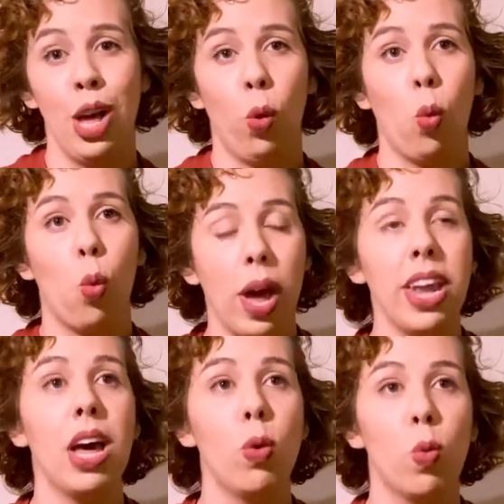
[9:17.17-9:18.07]
when
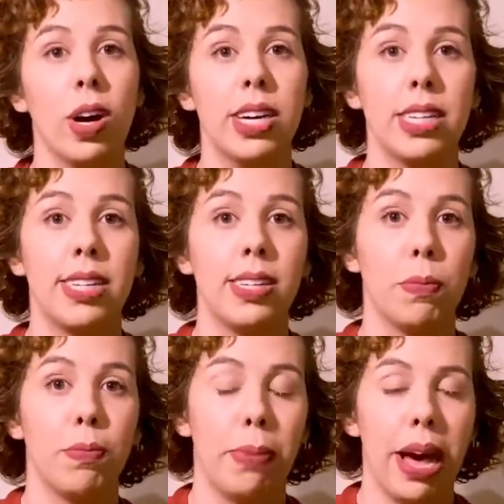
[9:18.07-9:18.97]
I was
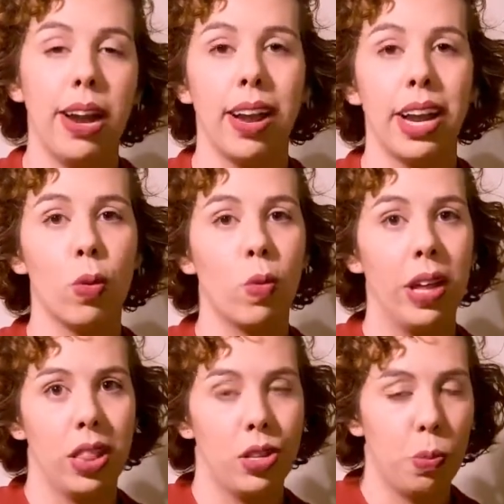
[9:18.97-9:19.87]
battling
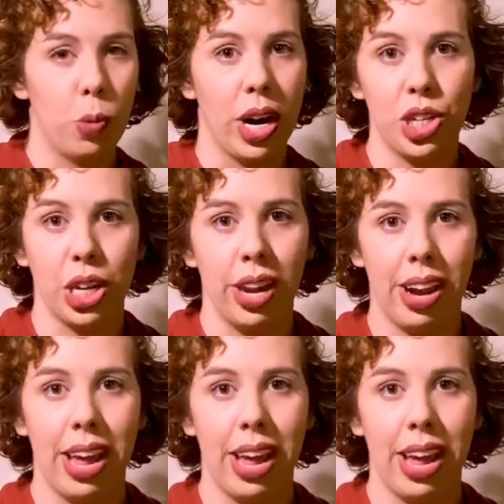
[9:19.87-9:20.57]
with depression.